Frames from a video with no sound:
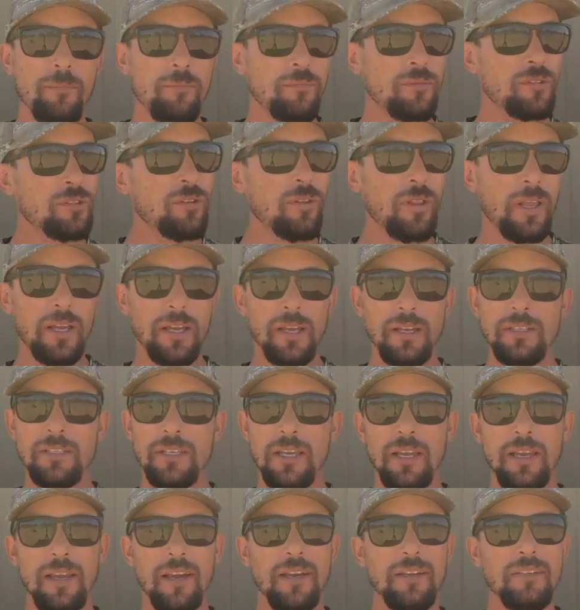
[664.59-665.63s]
So like I
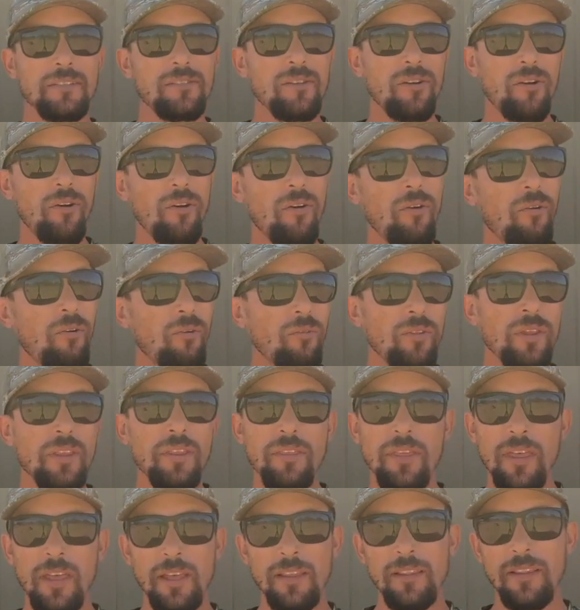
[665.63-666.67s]
say guys, only
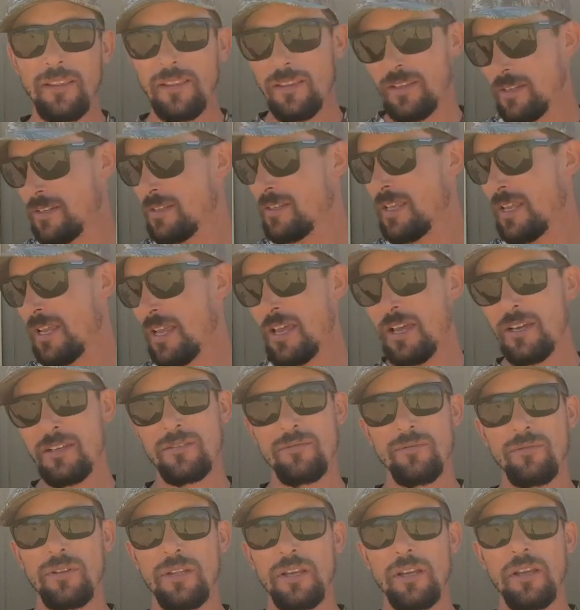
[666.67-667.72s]
thing that this thing has
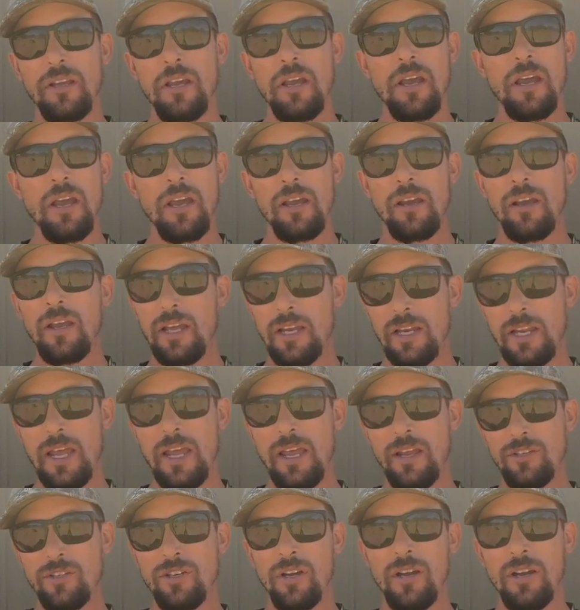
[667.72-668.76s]
really an
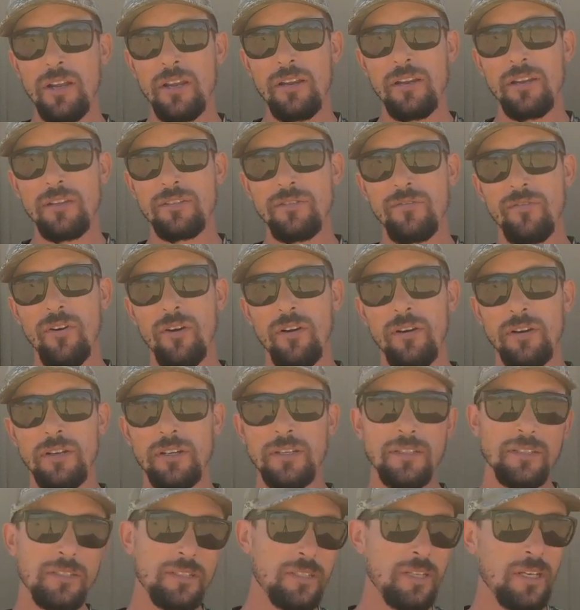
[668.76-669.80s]
edge on it as far
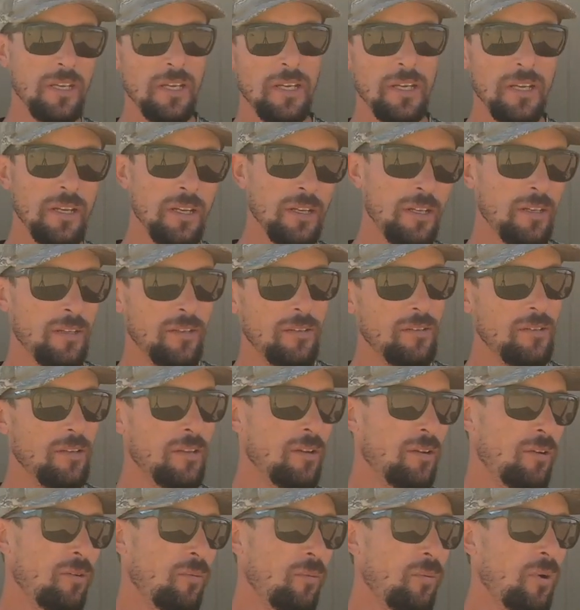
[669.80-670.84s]
as, you
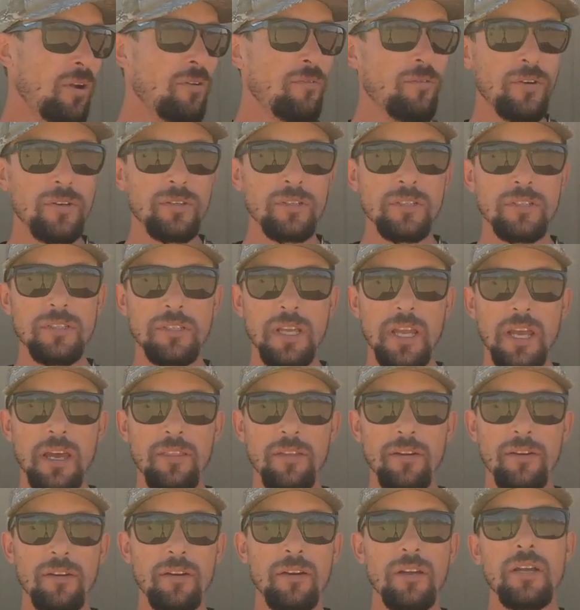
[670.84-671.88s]
know, one versus the
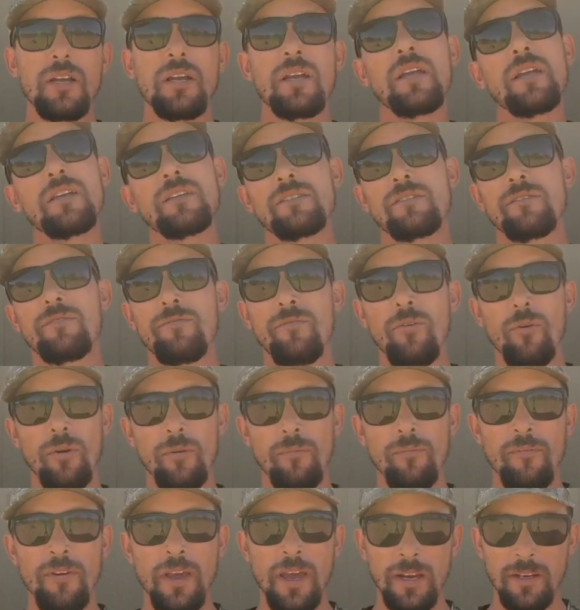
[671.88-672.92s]
other is the
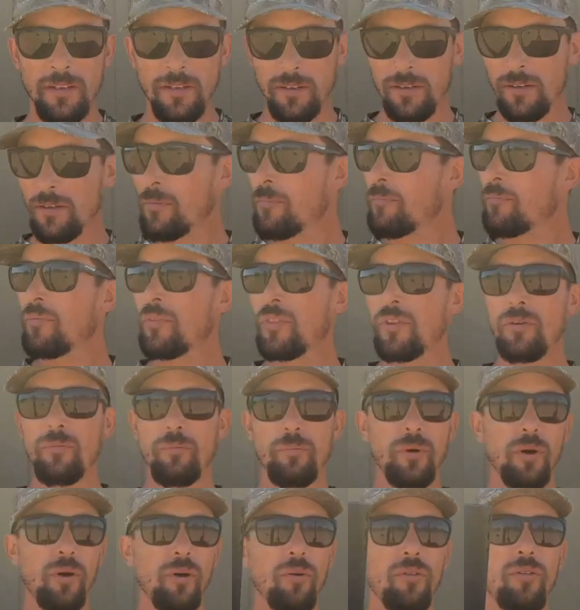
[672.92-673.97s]
form factor. They're
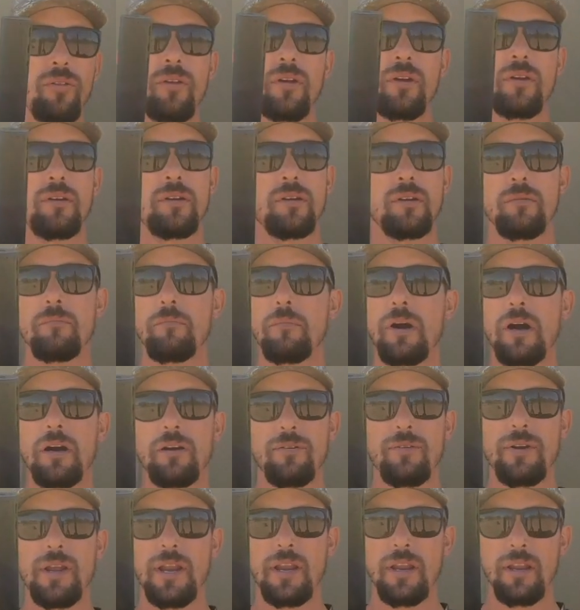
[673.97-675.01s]
both
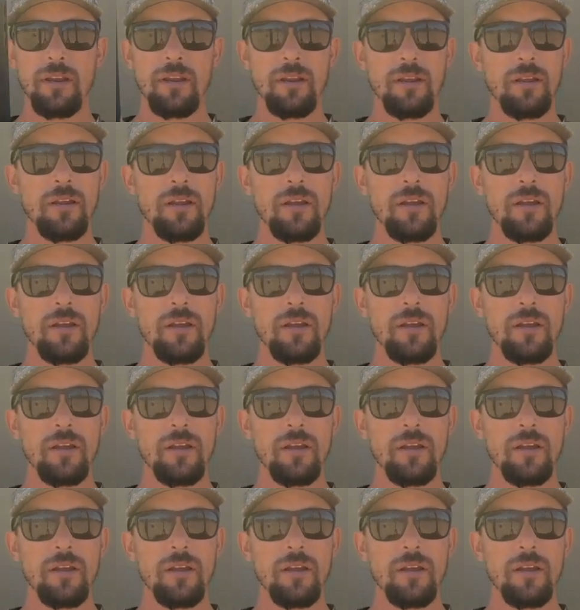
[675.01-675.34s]
moderated.